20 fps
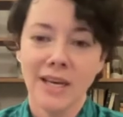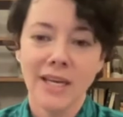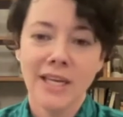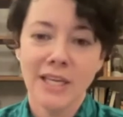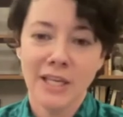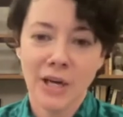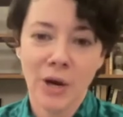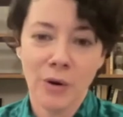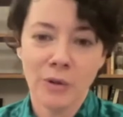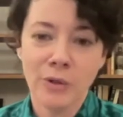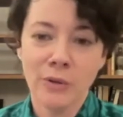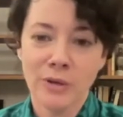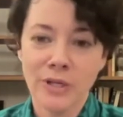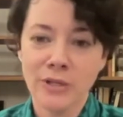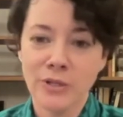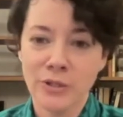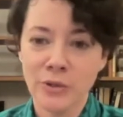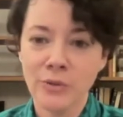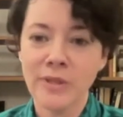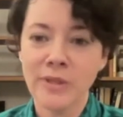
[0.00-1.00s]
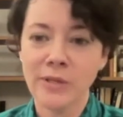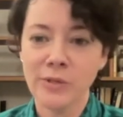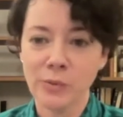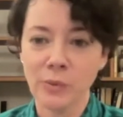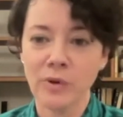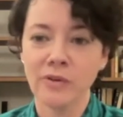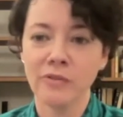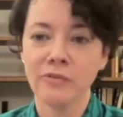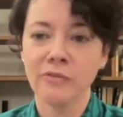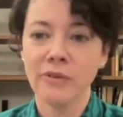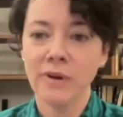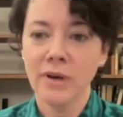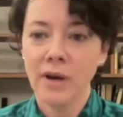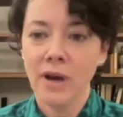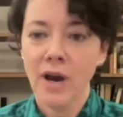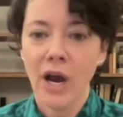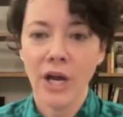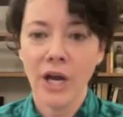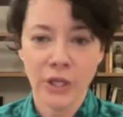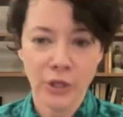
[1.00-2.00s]
do these sort of
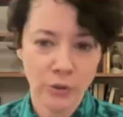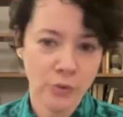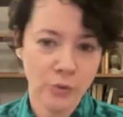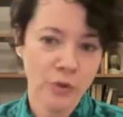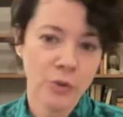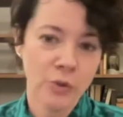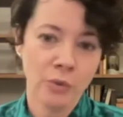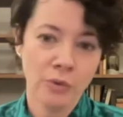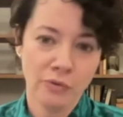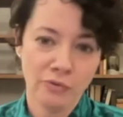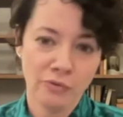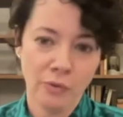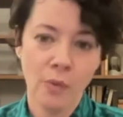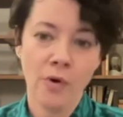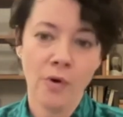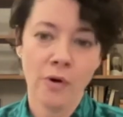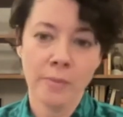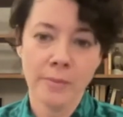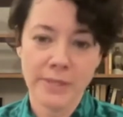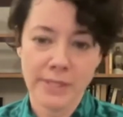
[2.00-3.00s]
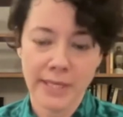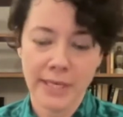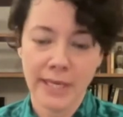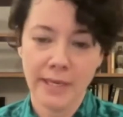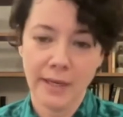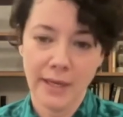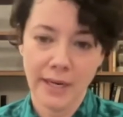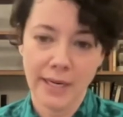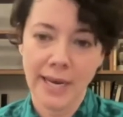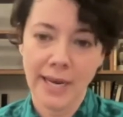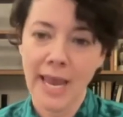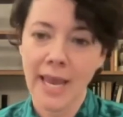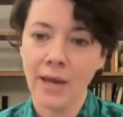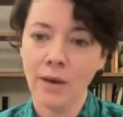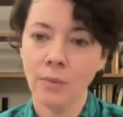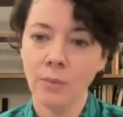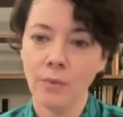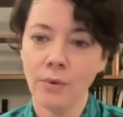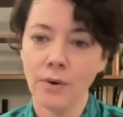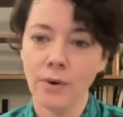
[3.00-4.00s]
unusual forms and it
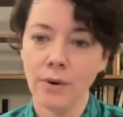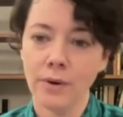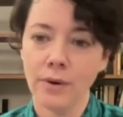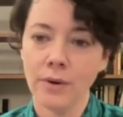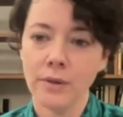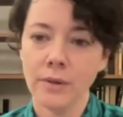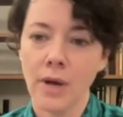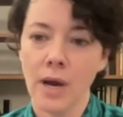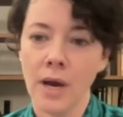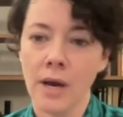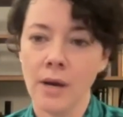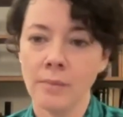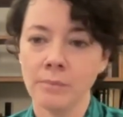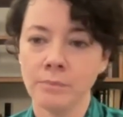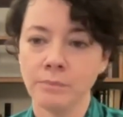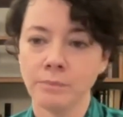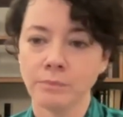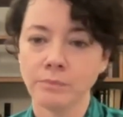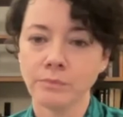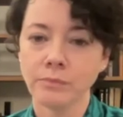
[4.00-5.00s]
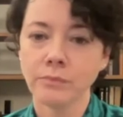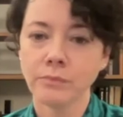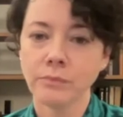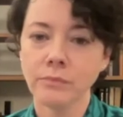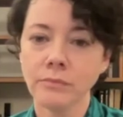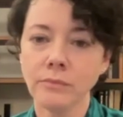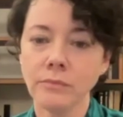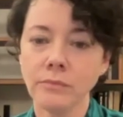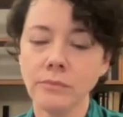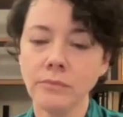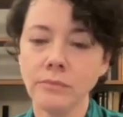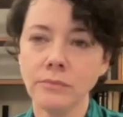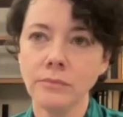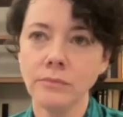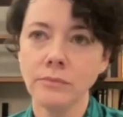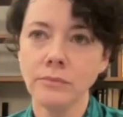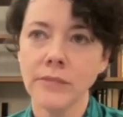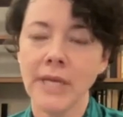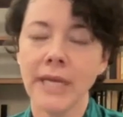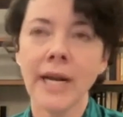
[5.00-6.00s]
can work. And
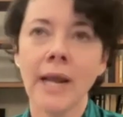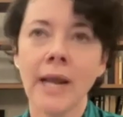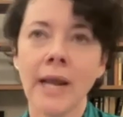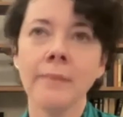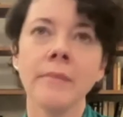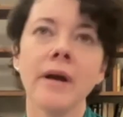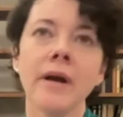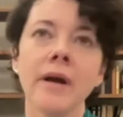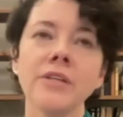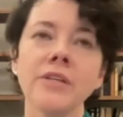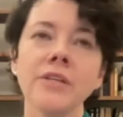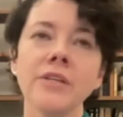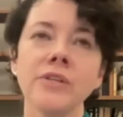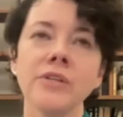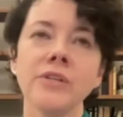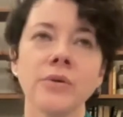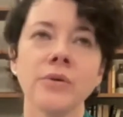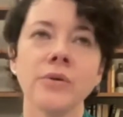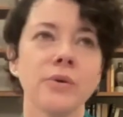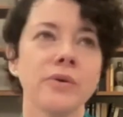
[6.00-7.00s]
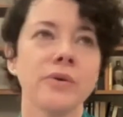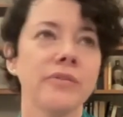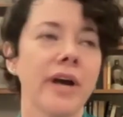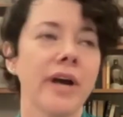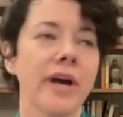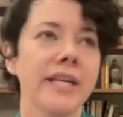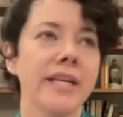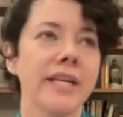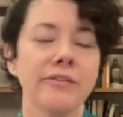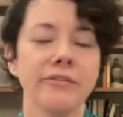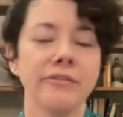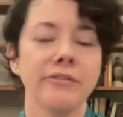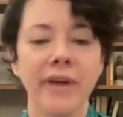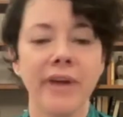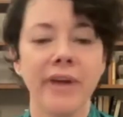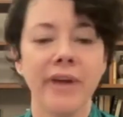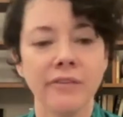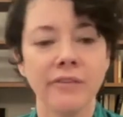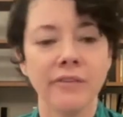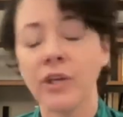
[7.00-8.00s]
I'm, sort of, I guess, a
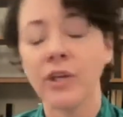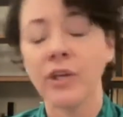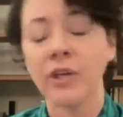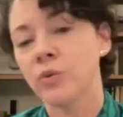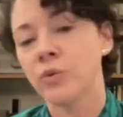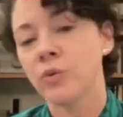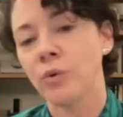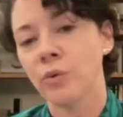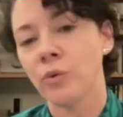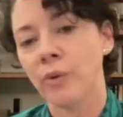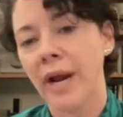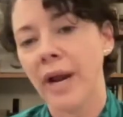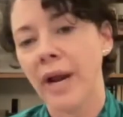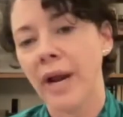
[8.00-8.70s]
fan of unusual